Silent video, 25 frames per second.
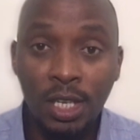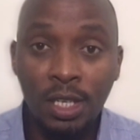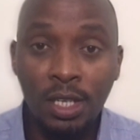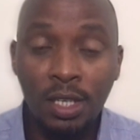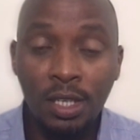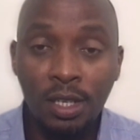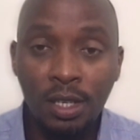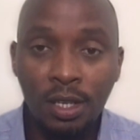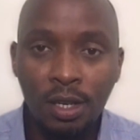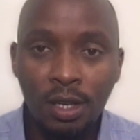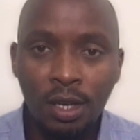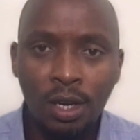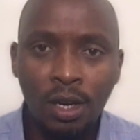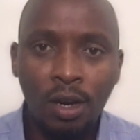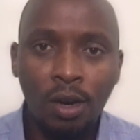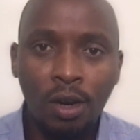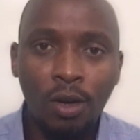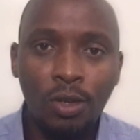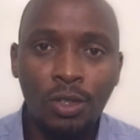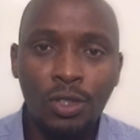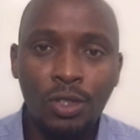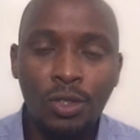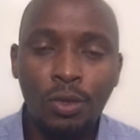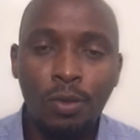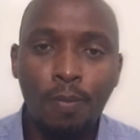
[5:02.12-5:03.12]
daily
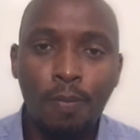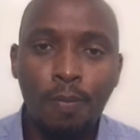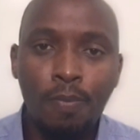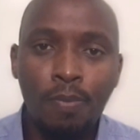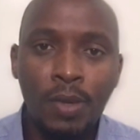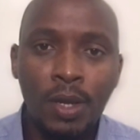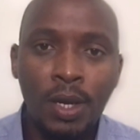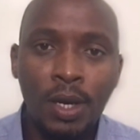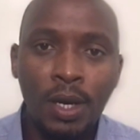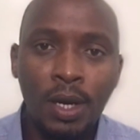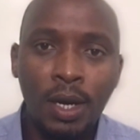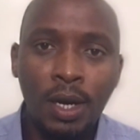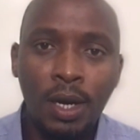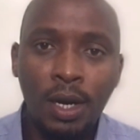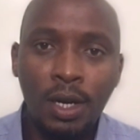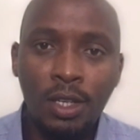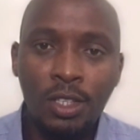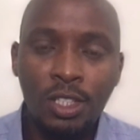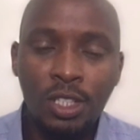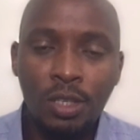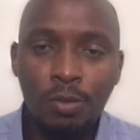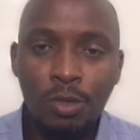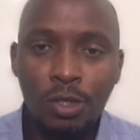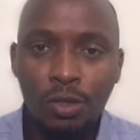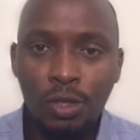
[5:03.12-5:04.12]
also
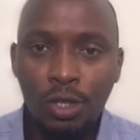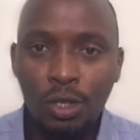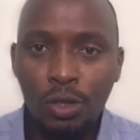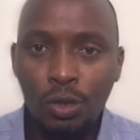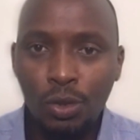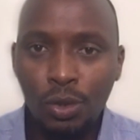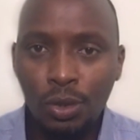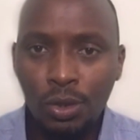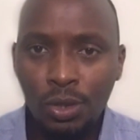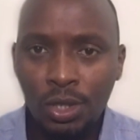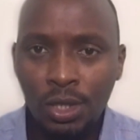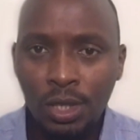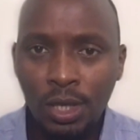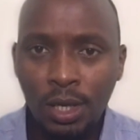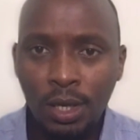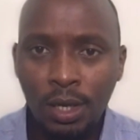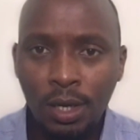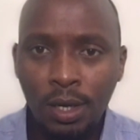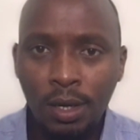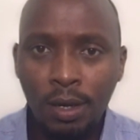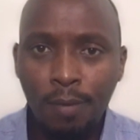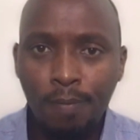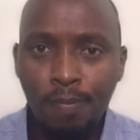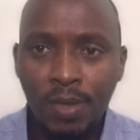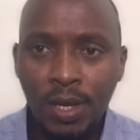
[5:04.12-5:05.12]
seems to reduce
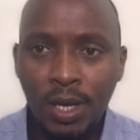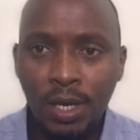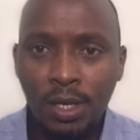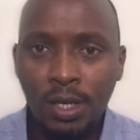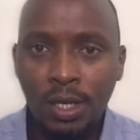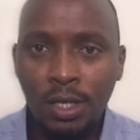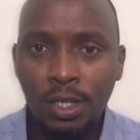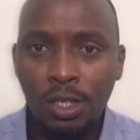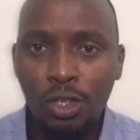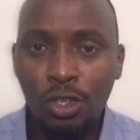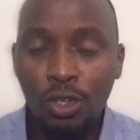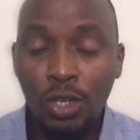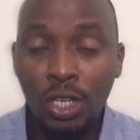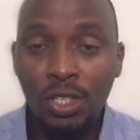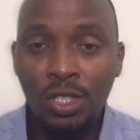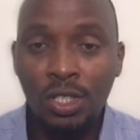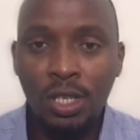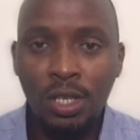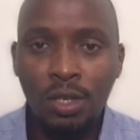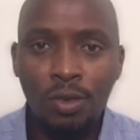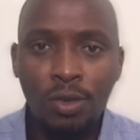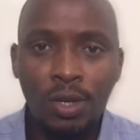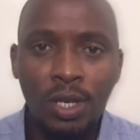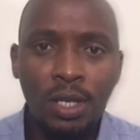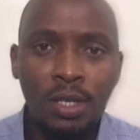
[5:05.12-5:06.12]
at an
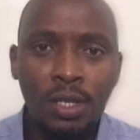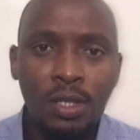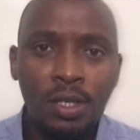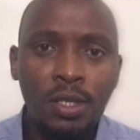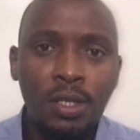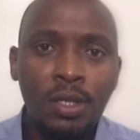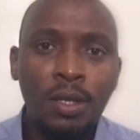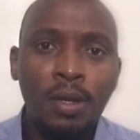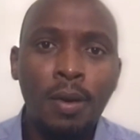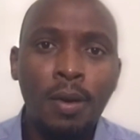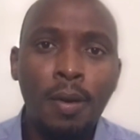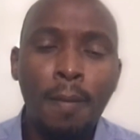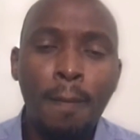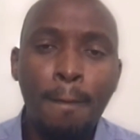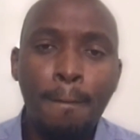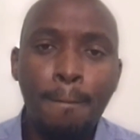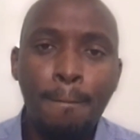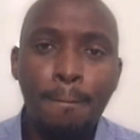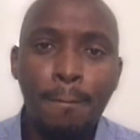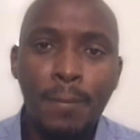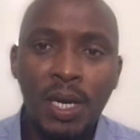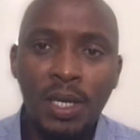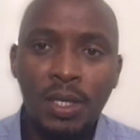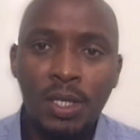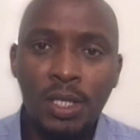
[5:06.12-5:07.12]
interesting rate.
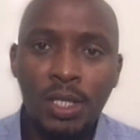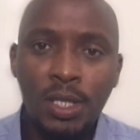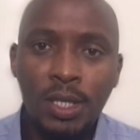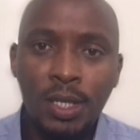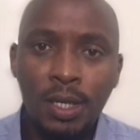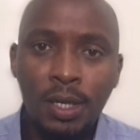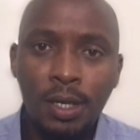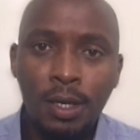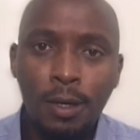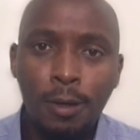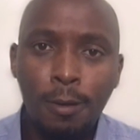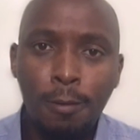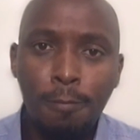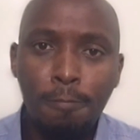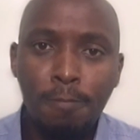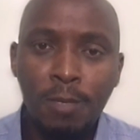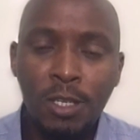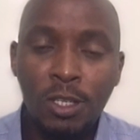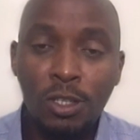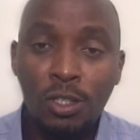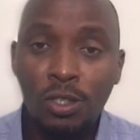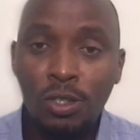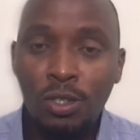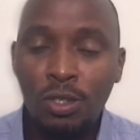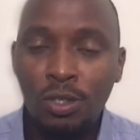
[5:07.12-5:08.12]
But
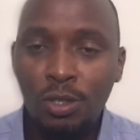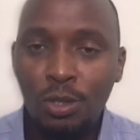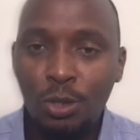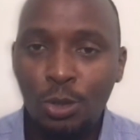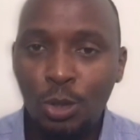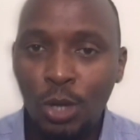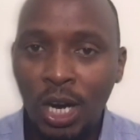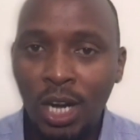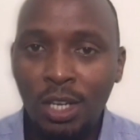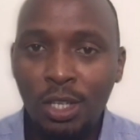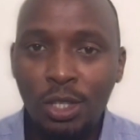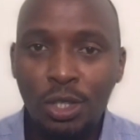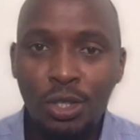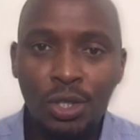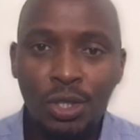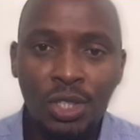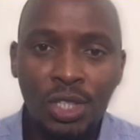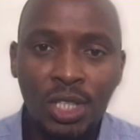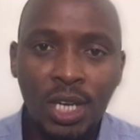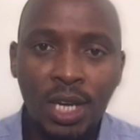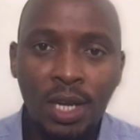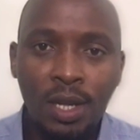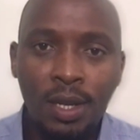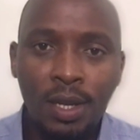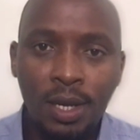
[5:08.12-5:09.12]
it's too early to
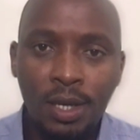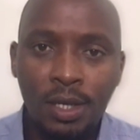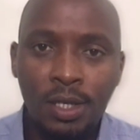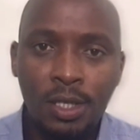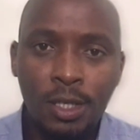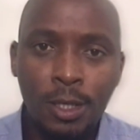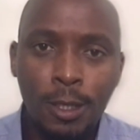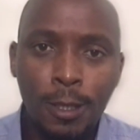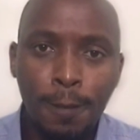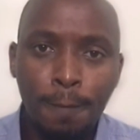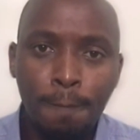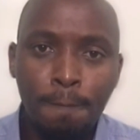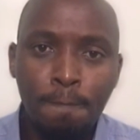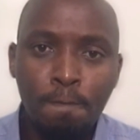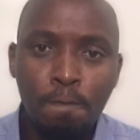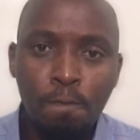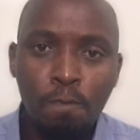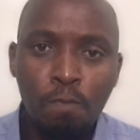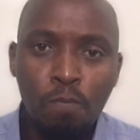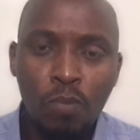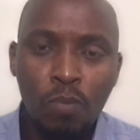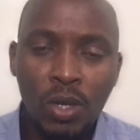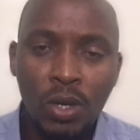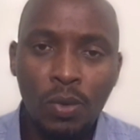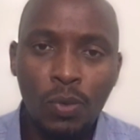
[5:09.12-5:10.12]
say that
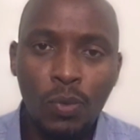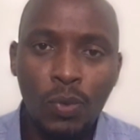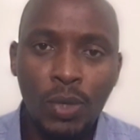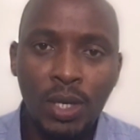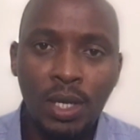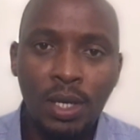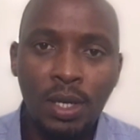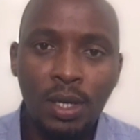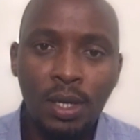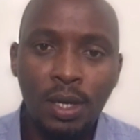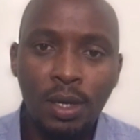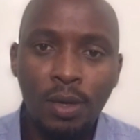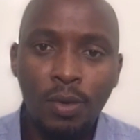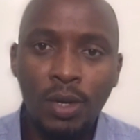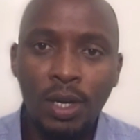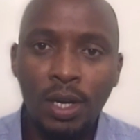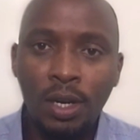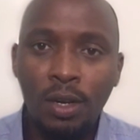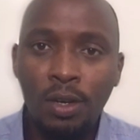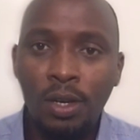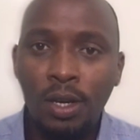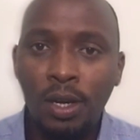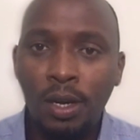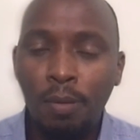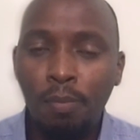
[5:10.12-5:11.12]
we are
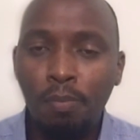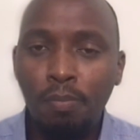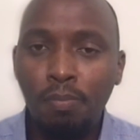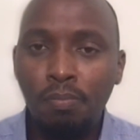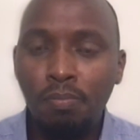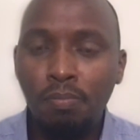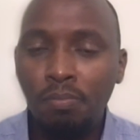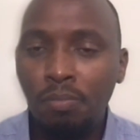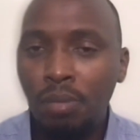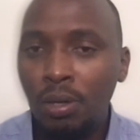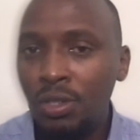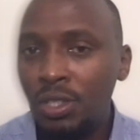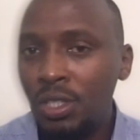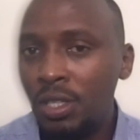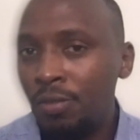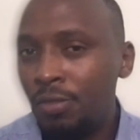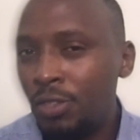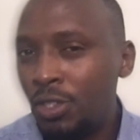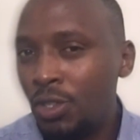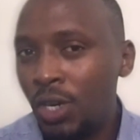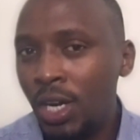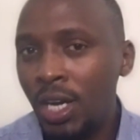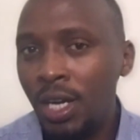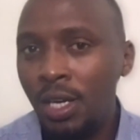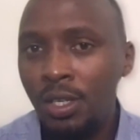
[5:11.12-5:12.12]
in a
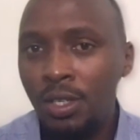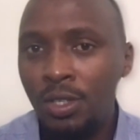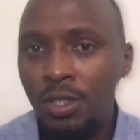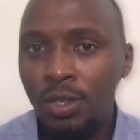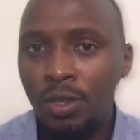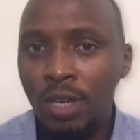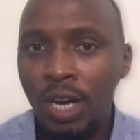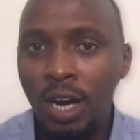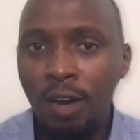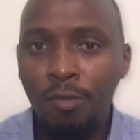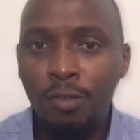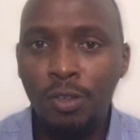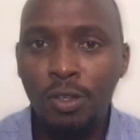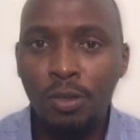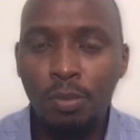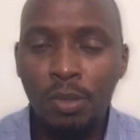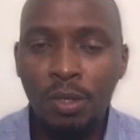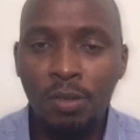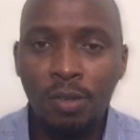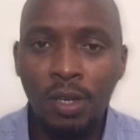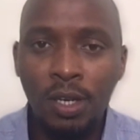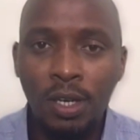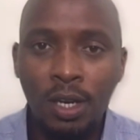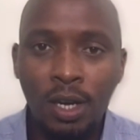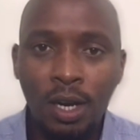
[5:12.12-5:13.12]
positive trend, so we have to
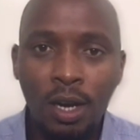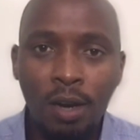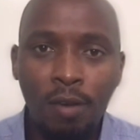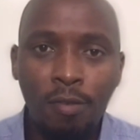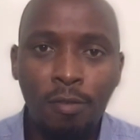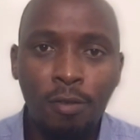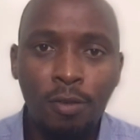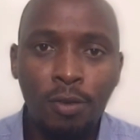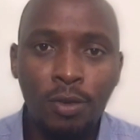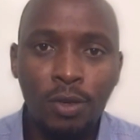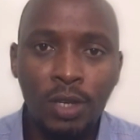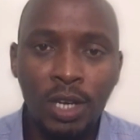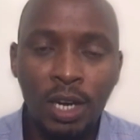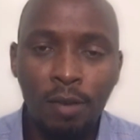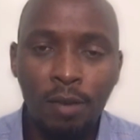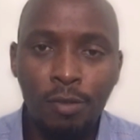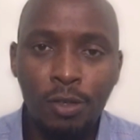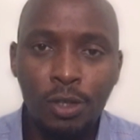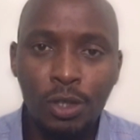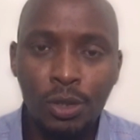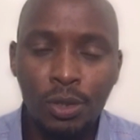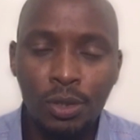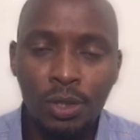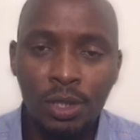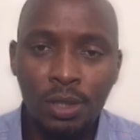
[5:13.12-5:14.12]
be very careful. We
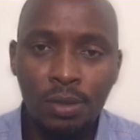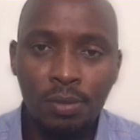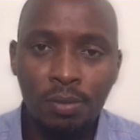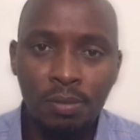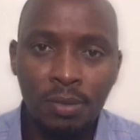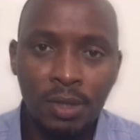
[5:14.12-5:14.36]
have to